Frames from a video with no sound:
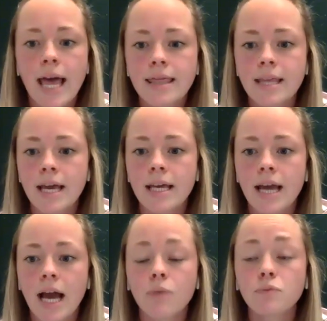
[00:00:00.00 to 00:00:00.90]
And then
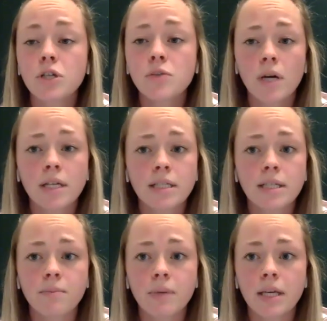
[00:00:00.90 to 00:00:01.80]
I just wanted
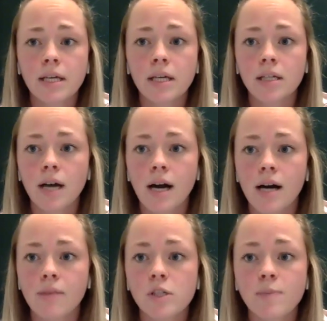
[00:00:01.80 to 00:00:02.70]
to be
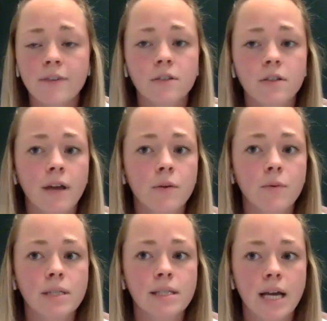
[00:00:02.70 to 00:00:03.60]
respectful of
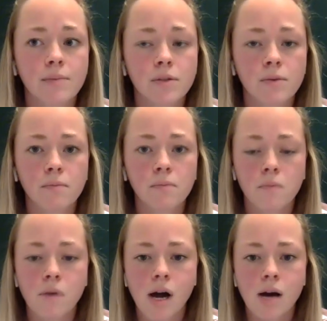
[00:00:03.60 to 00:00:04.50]
everyone's time. So
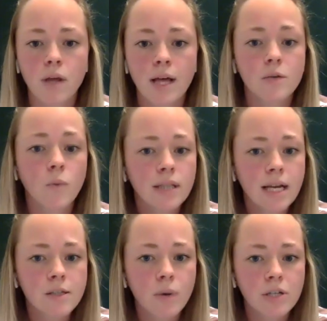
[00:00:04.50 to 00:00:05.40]
we'll ask one
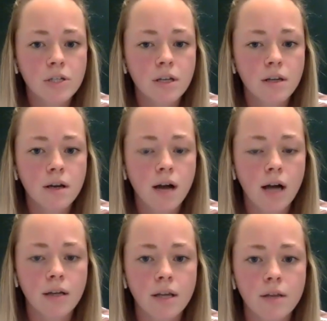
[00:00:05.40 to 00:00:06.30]
last question,
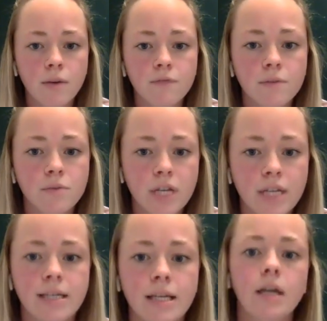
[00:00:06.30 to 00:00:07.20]
another one from
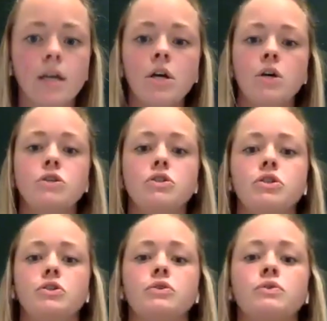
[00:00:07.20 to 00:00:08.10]
Jesse.
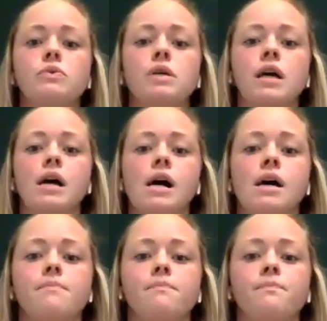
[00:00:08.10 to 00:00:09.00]

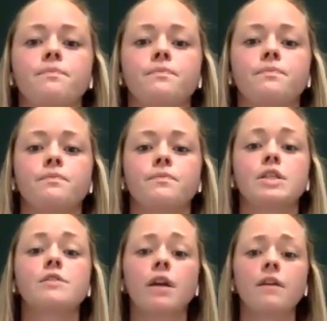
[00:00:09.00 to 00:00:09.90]

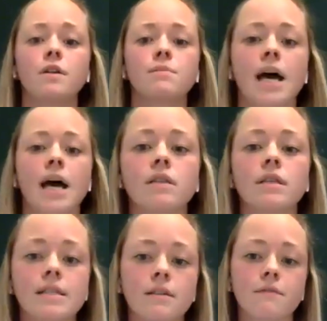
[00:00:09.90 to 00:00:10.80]
Does Freight Farms have a
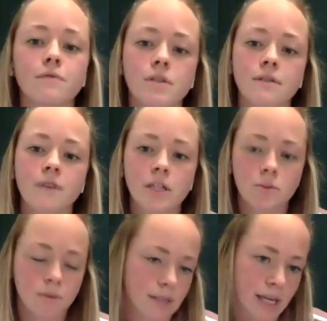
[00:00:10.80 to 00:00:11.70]
list of fruits and
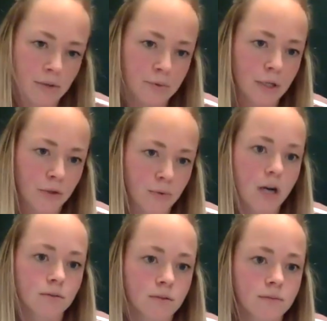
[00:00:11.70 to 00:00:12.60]
vegetables that you can
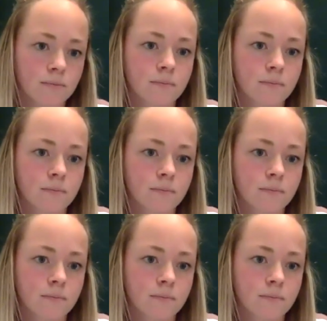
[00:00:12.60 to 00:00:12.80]
grow?